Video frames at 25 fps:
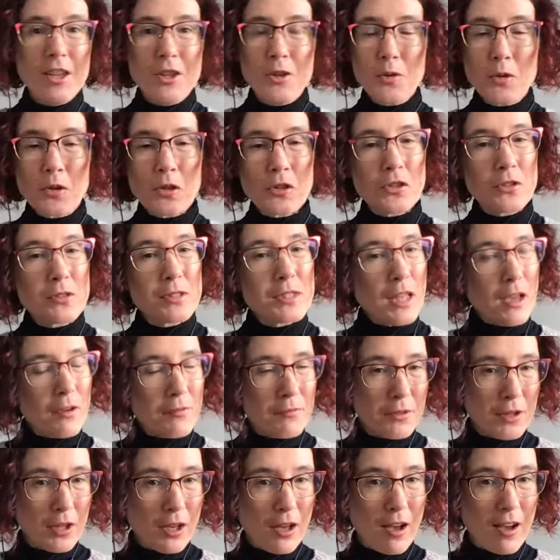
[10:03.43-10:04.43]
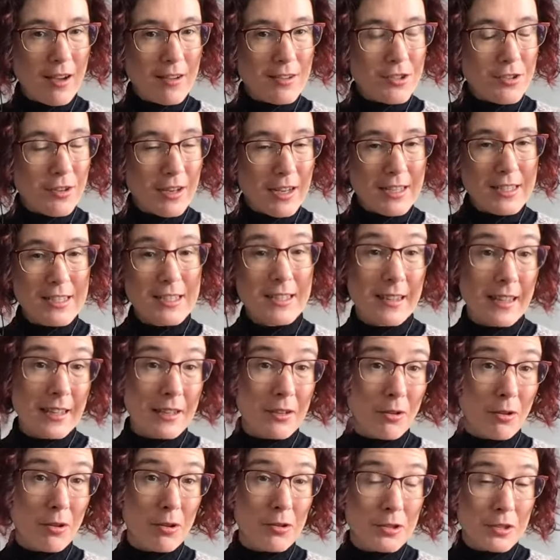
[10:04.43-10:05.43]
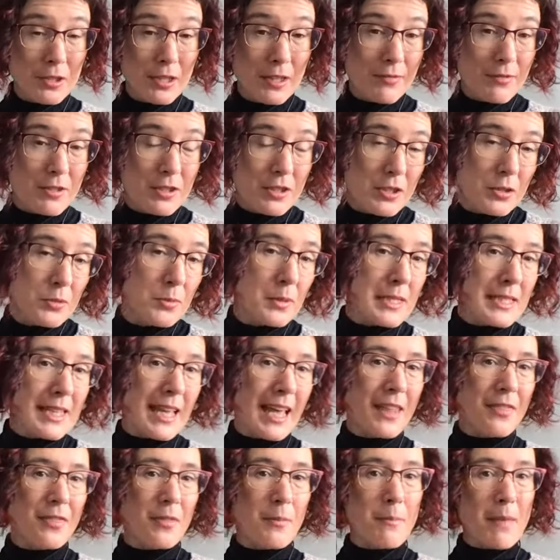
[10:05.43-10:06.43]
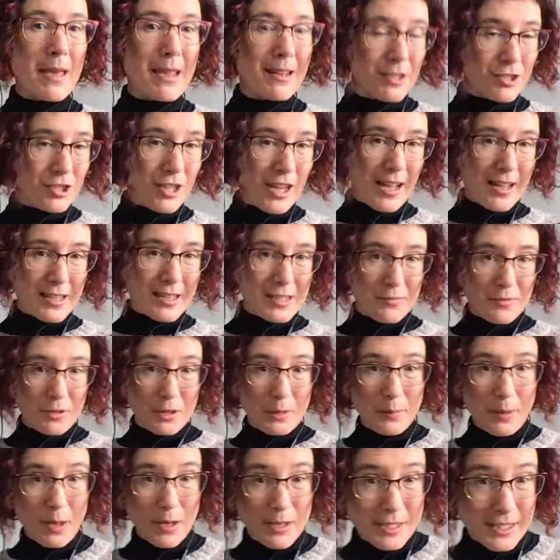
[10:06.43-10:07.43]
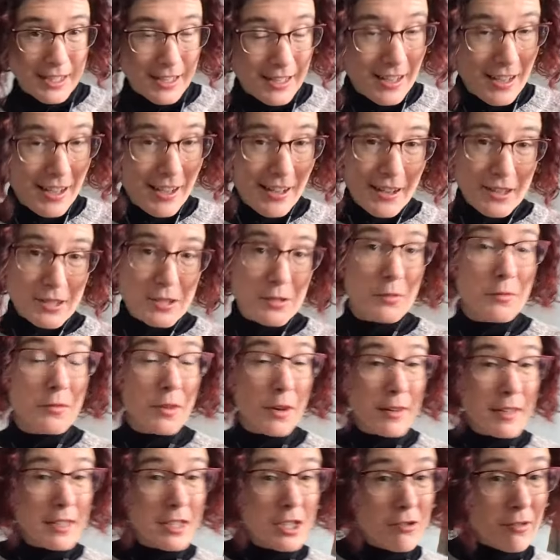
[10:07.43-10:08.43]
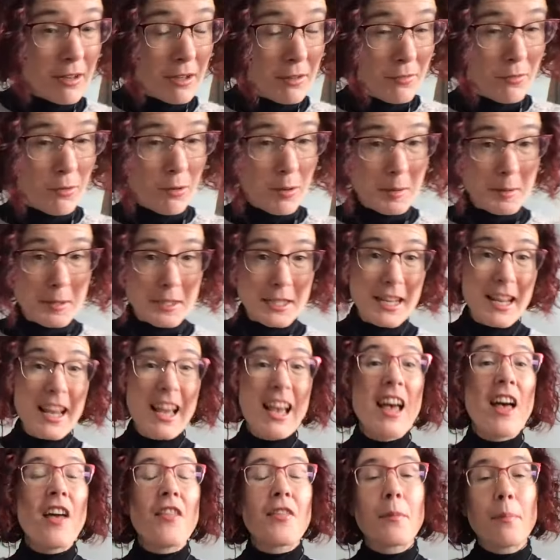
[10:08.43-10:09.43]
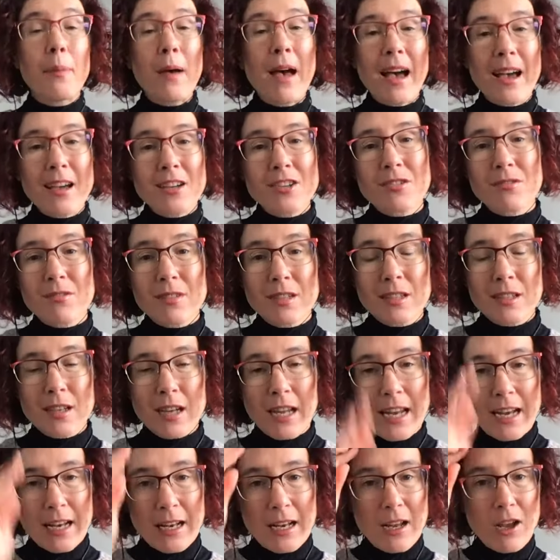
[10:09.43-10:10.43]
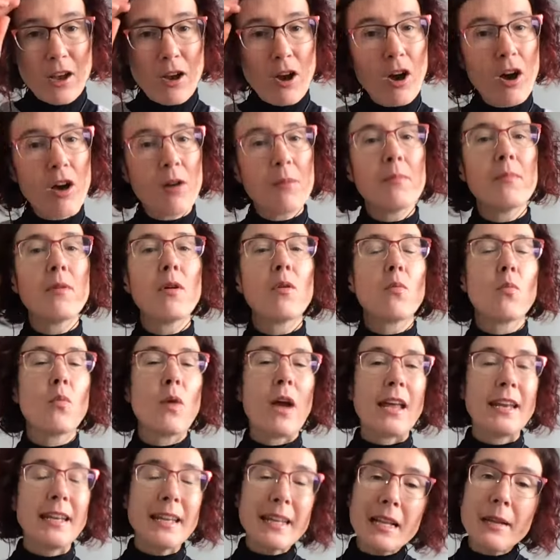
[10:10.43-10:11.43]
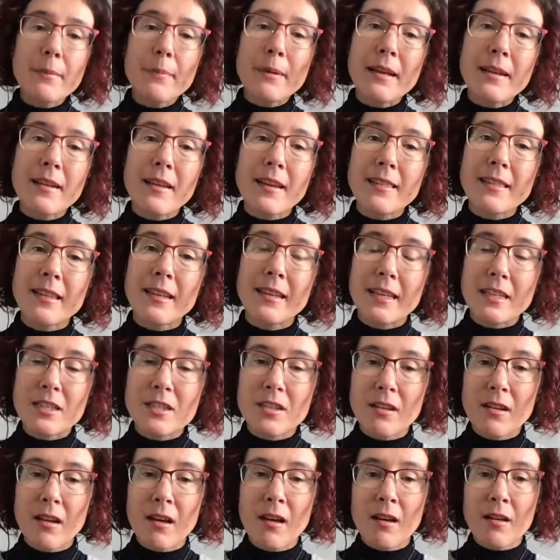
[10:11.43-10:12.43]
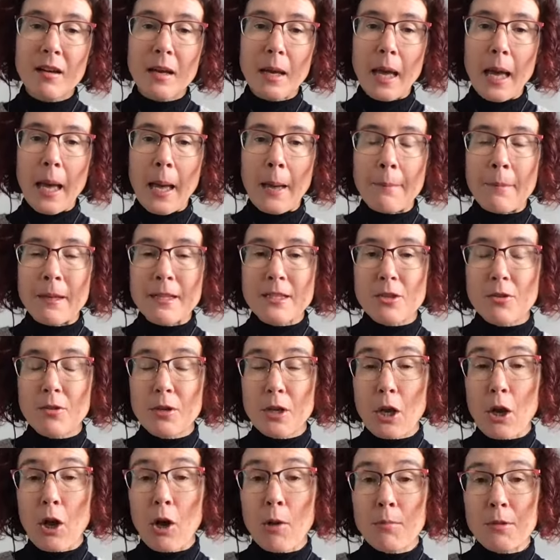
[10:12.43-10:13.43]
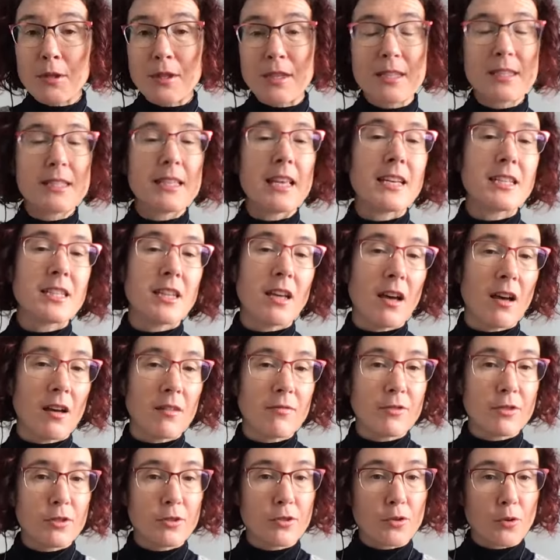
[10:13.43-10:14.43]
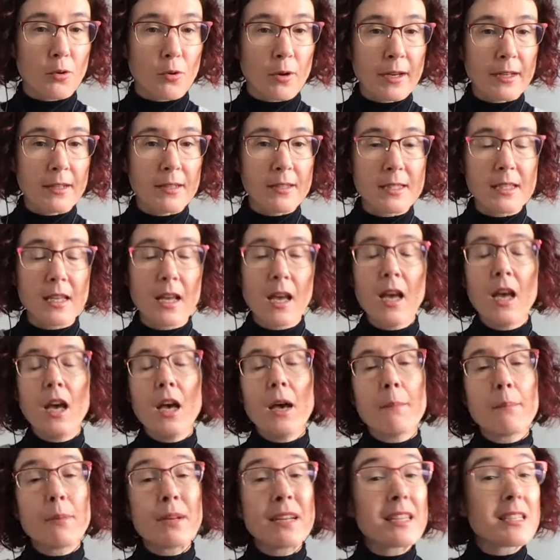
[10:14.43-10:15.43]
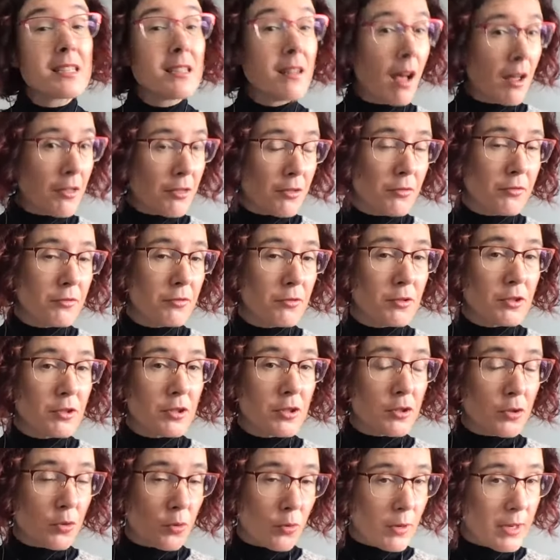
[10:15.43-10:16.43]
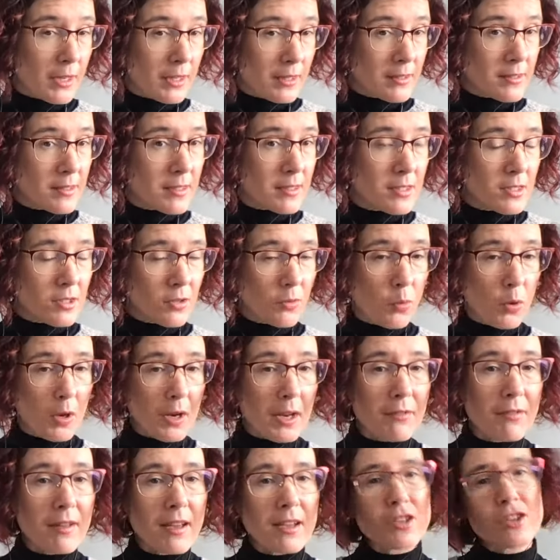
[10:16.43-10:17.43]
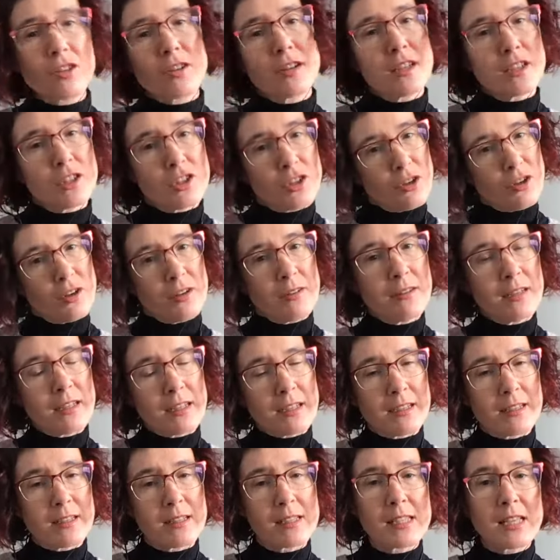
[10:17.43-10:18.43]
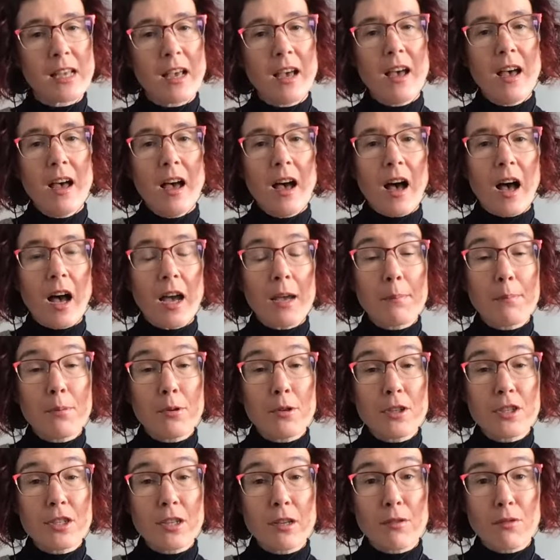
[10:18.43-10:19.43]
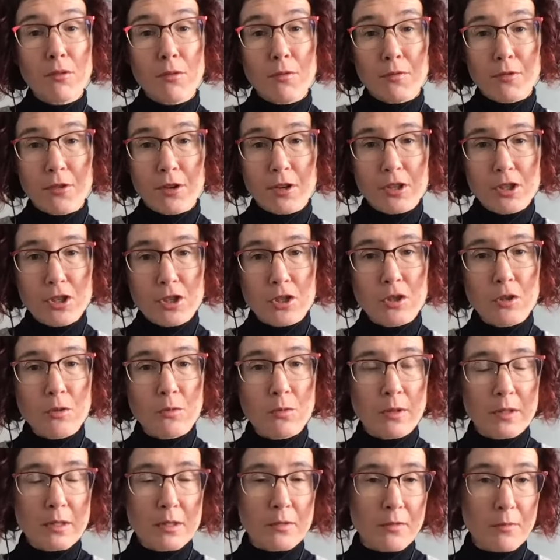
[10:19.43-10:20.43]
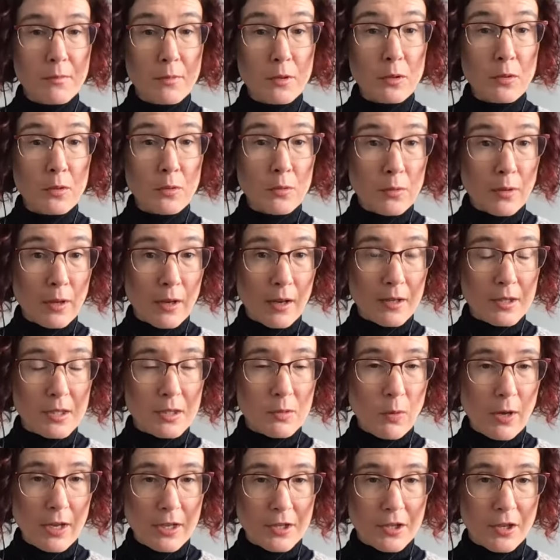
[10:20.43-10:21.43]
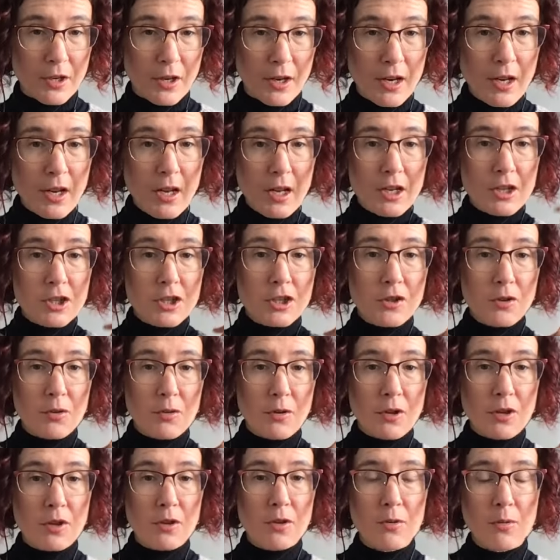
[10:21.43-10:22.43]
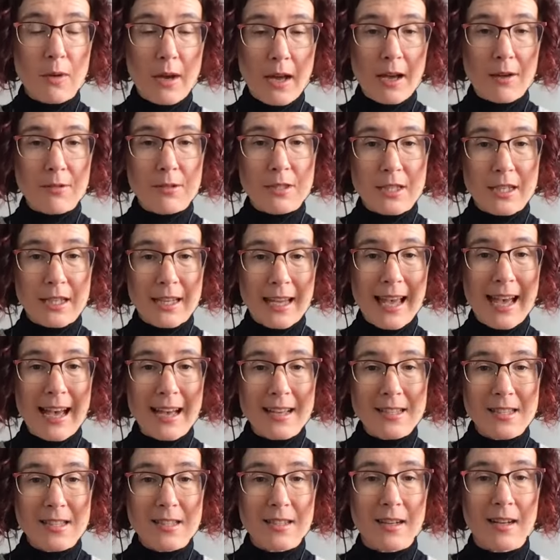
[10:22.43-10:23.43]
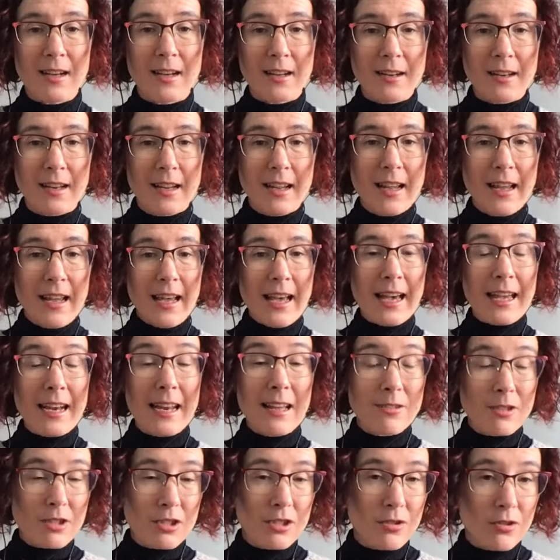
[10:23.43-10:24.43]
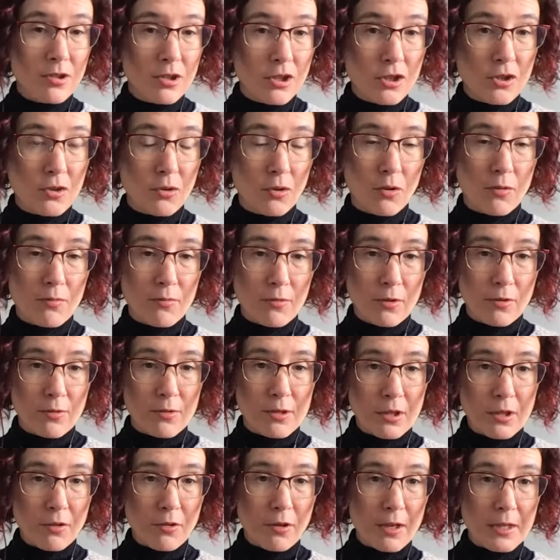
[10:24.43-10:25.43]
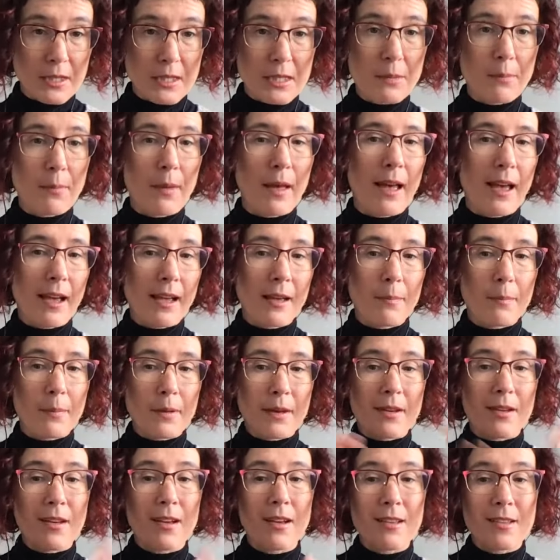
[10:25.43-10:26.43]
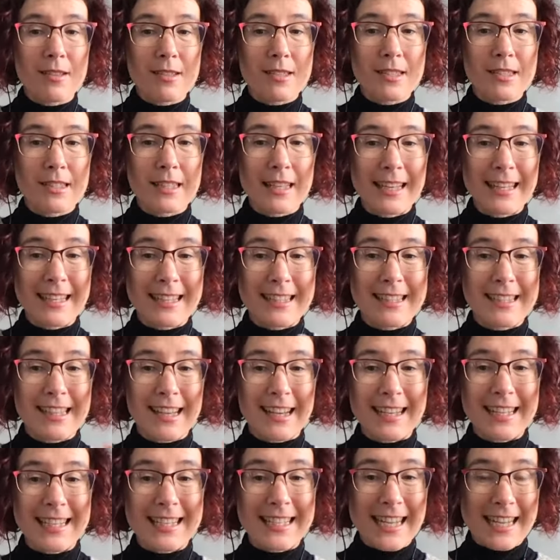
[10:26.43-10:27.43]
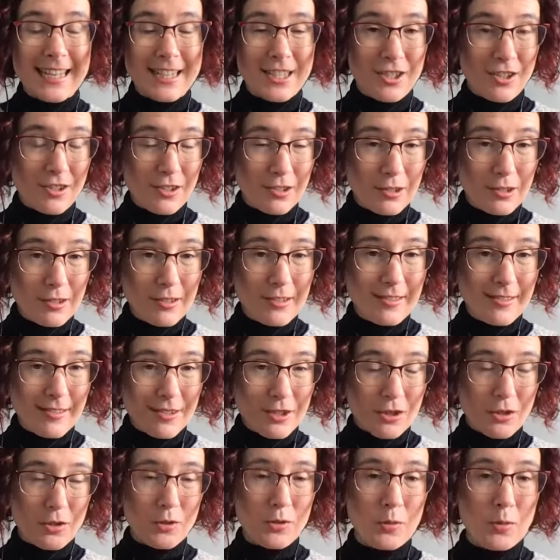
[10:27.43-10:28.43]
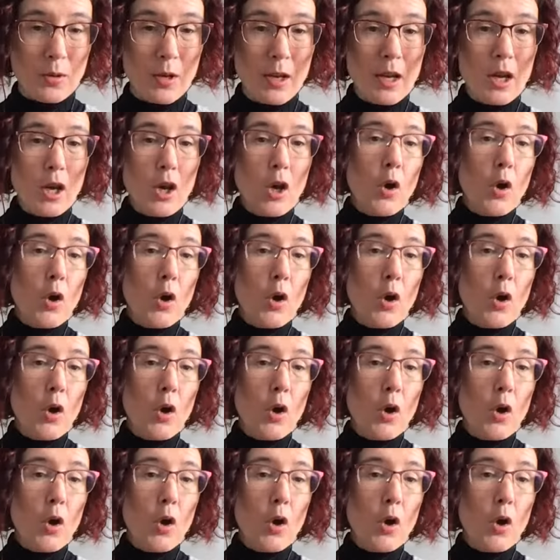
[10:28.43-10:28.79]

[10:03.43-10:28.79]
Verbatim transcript: you could use that for the contrast and then all you'd have to do is get the main jas for the body so very straightforward the pattern it'll come a little bit like the knit along um, it's going to come with a set of tutorials but it's not the full tutorials so what i've actually done is i put in the first two ones from the ulok sweater showing you how to cast on and how to do the short rows across the back because it's identical to